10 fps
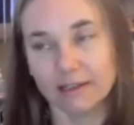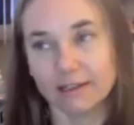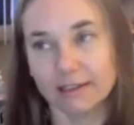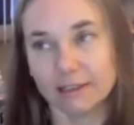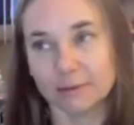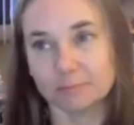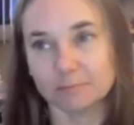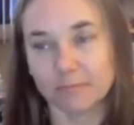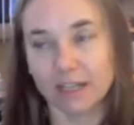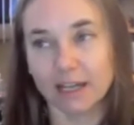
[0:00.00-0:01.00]

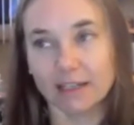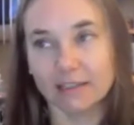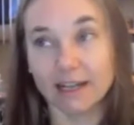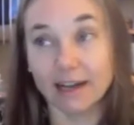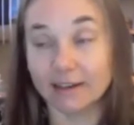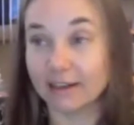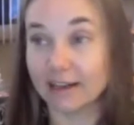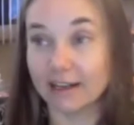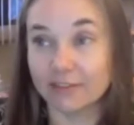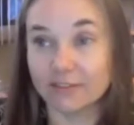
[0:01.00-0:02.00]
And yeah, I
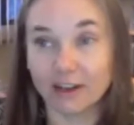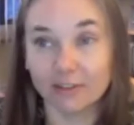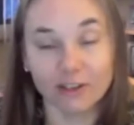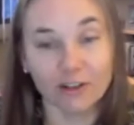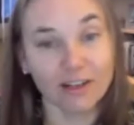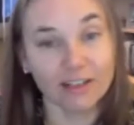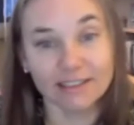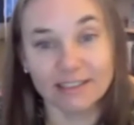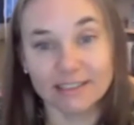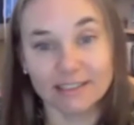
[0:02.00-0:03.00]
have not regretted
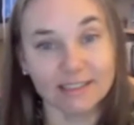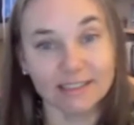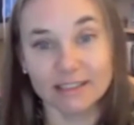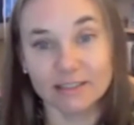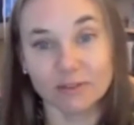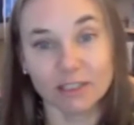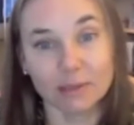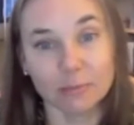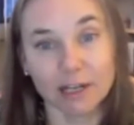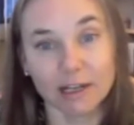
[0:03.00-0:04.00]
it since. It's
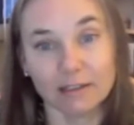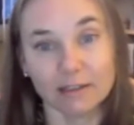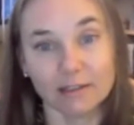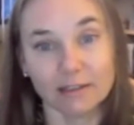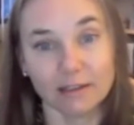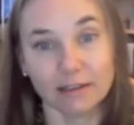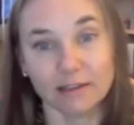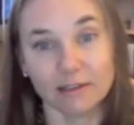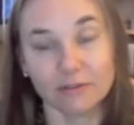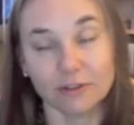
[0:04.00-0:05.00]
really been
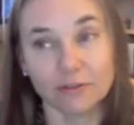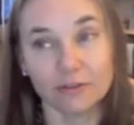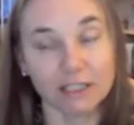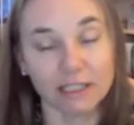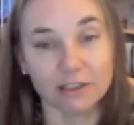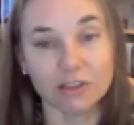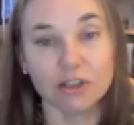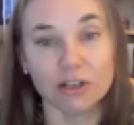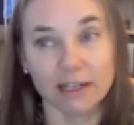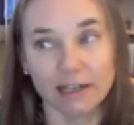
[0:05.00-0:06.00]
a fulfilling
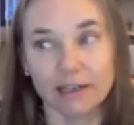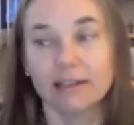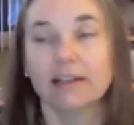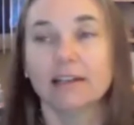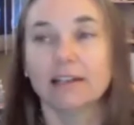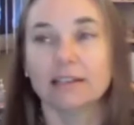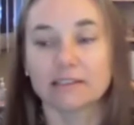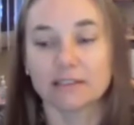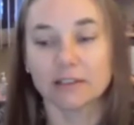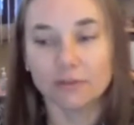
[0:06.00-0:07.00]
journey.
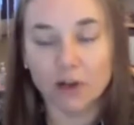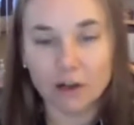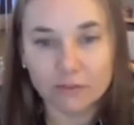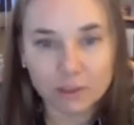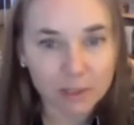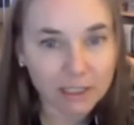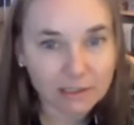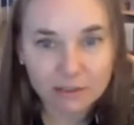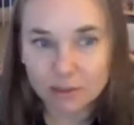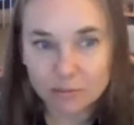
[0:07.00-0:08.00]
It's evolved a bit
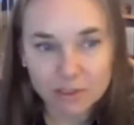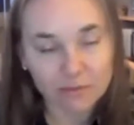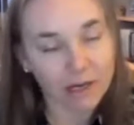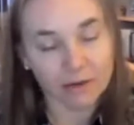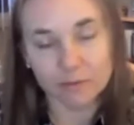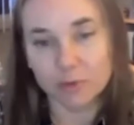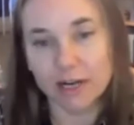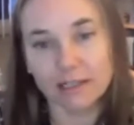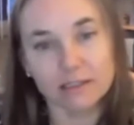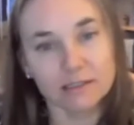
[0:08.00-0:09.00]
in terms of how I've
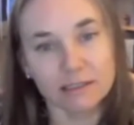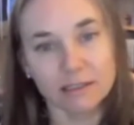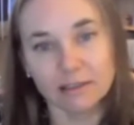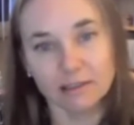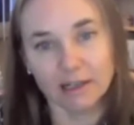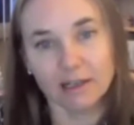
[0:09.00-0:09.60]
practiced it